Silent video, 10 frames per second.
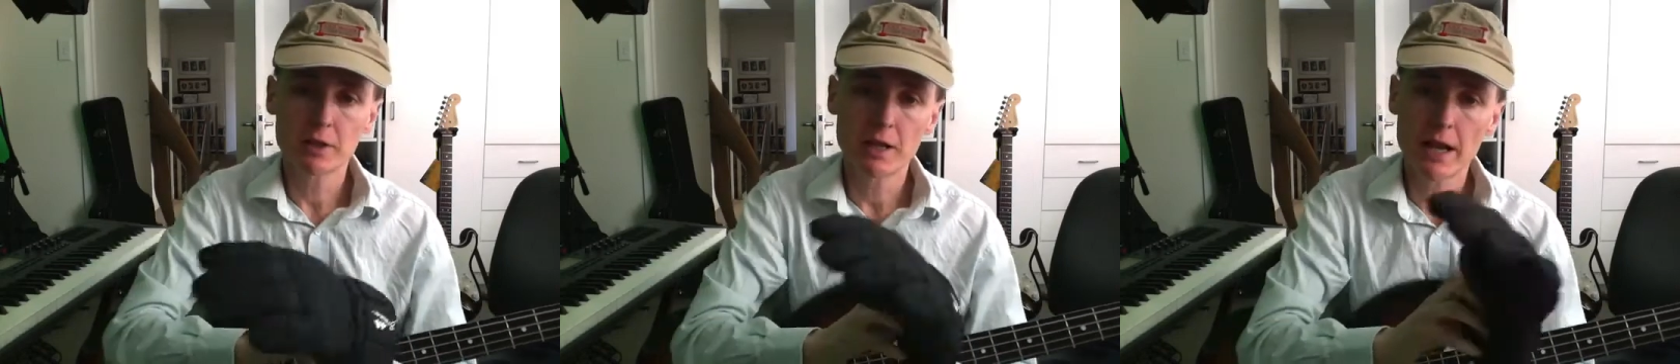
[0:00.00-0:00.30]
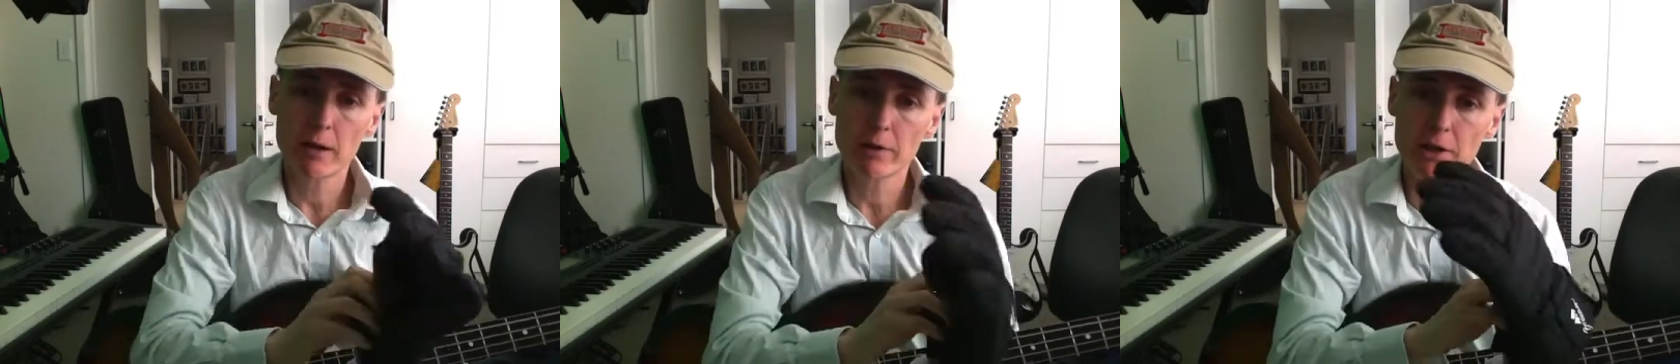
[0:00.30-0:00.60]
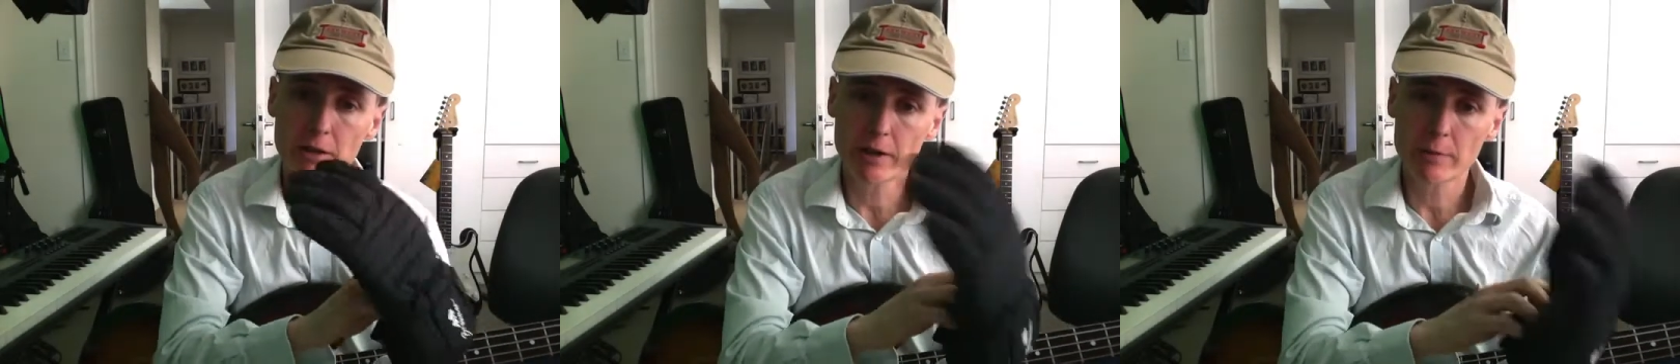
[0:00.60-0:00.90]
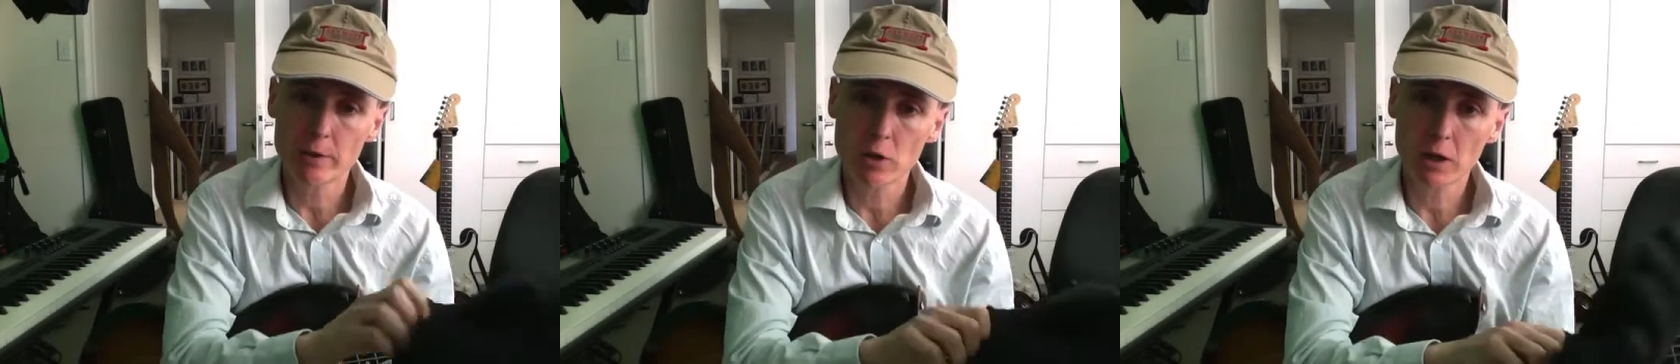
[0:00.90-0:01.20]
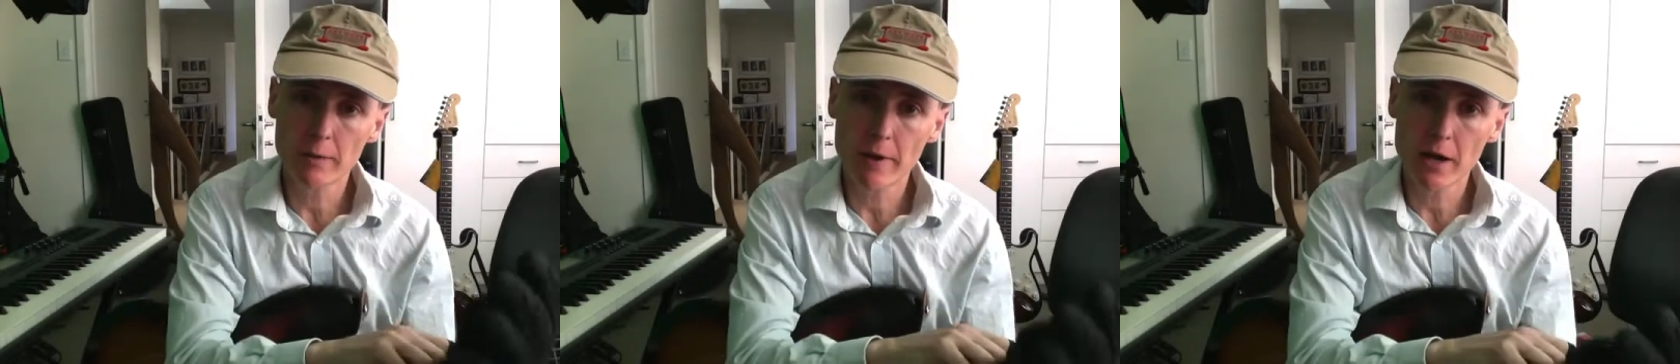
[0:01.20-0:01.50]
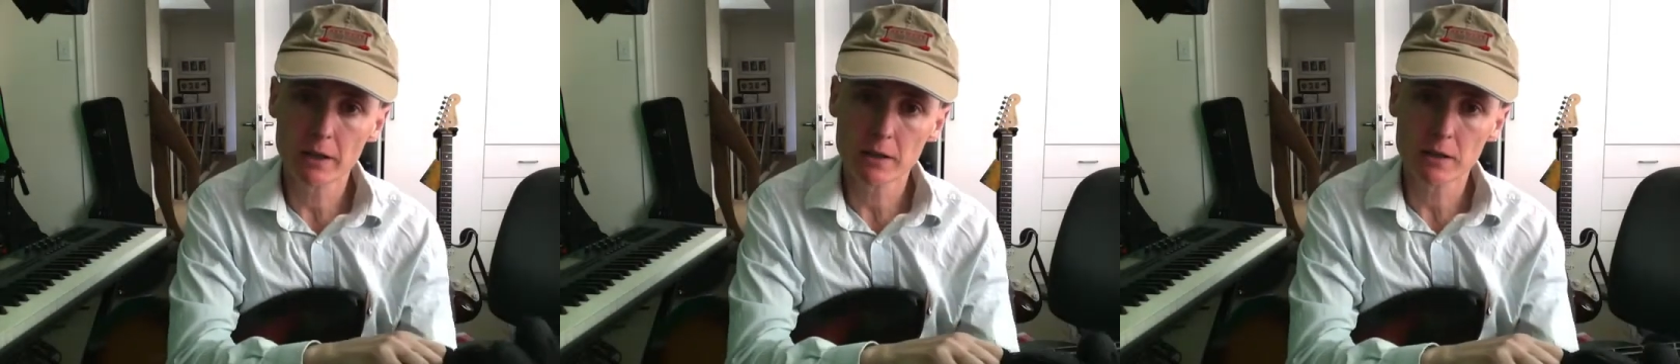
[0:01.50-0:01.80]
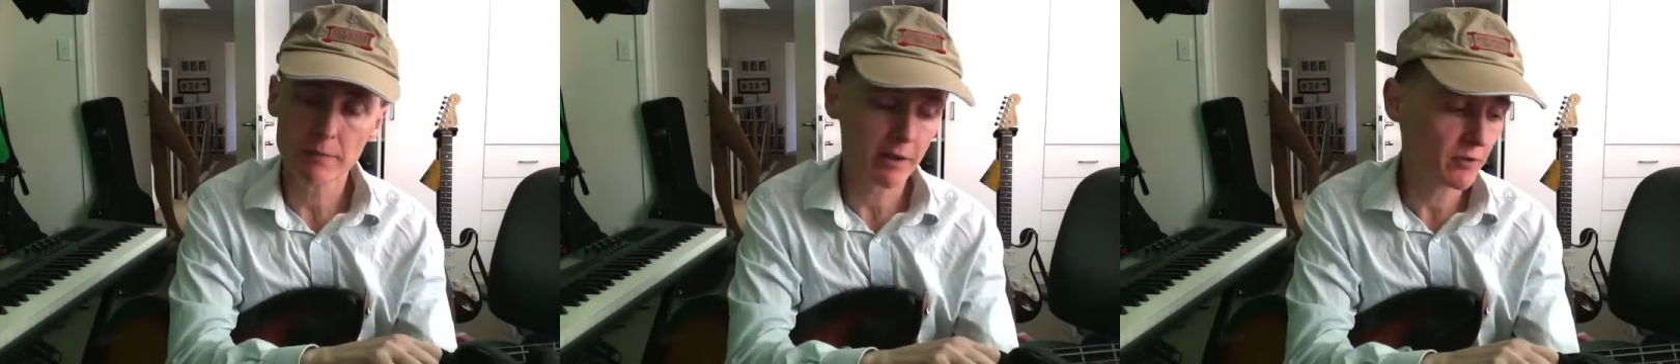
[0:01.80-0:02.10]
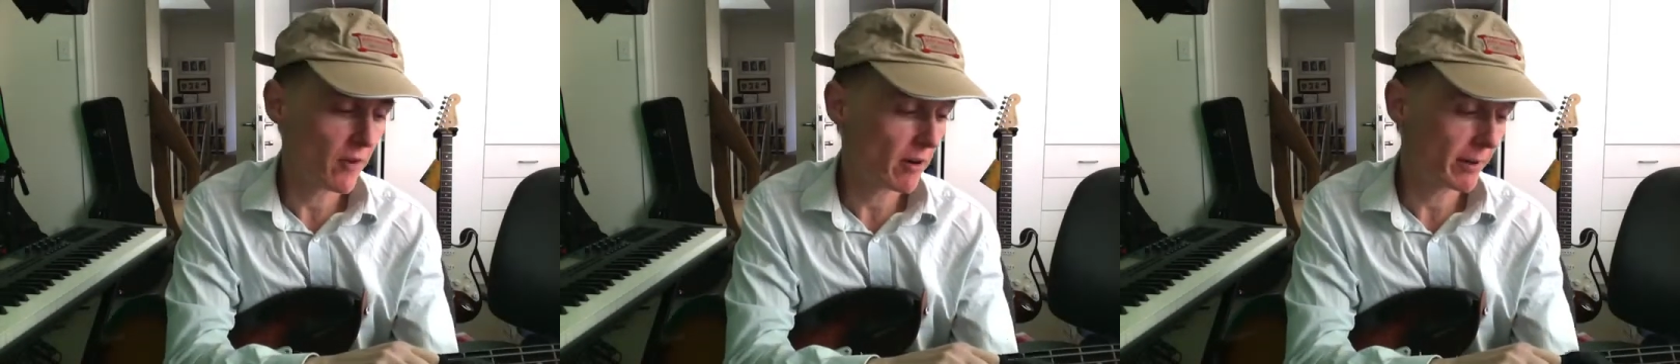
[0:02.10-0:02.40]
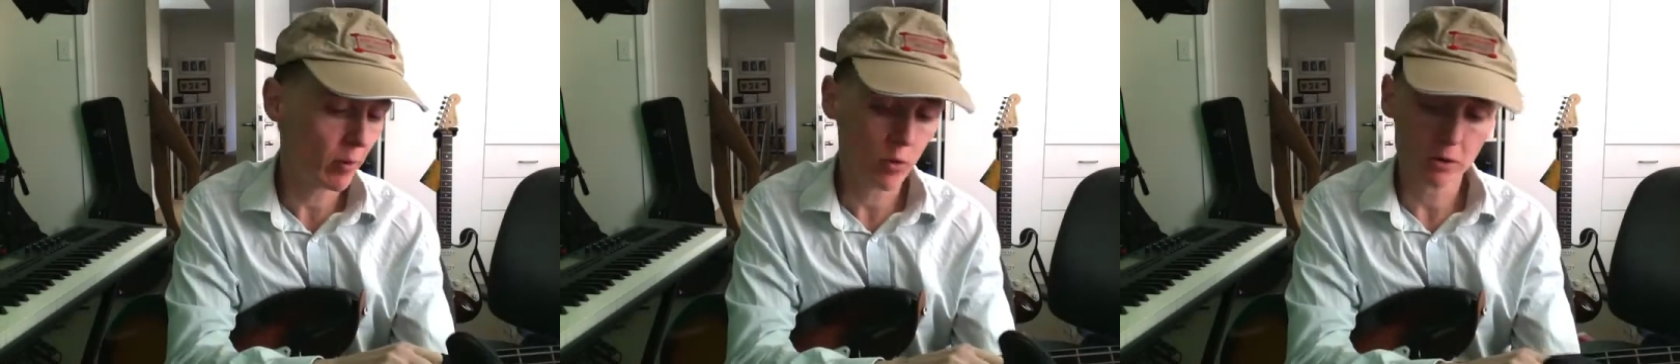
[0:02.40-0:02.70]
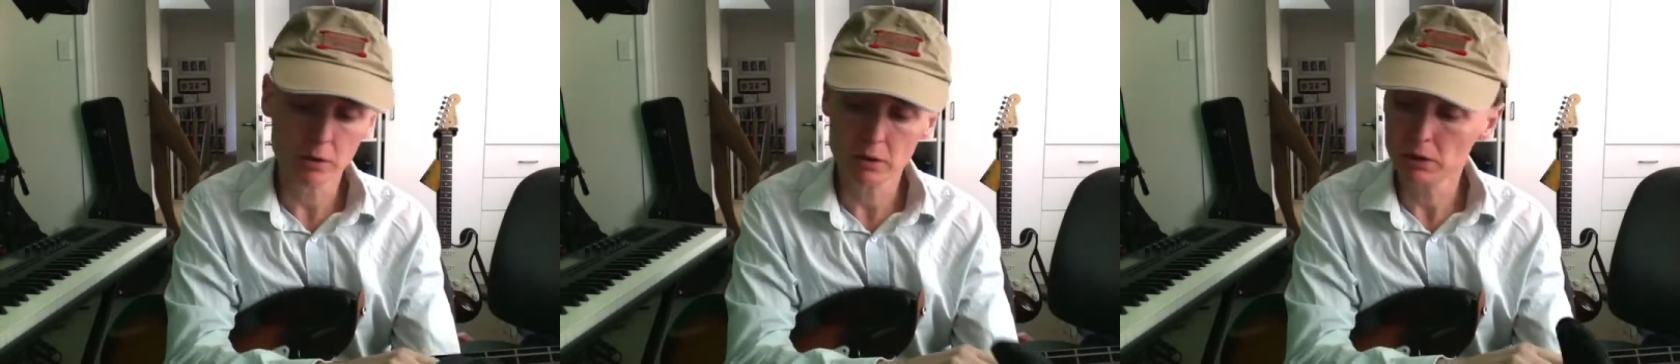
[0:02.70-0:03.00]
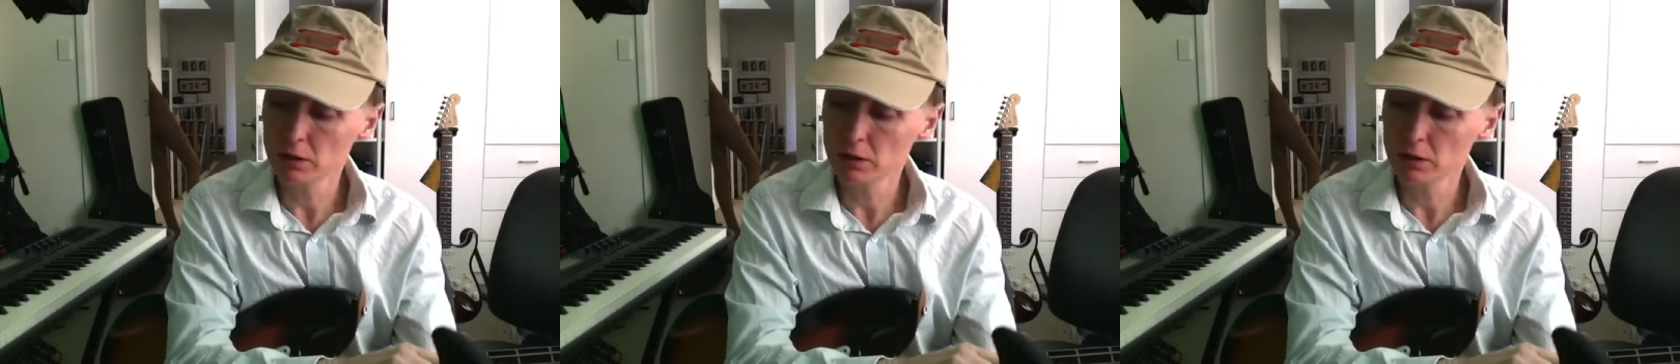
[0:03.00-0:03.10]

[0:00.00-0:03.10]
Today we're going to be talking about something that's very important,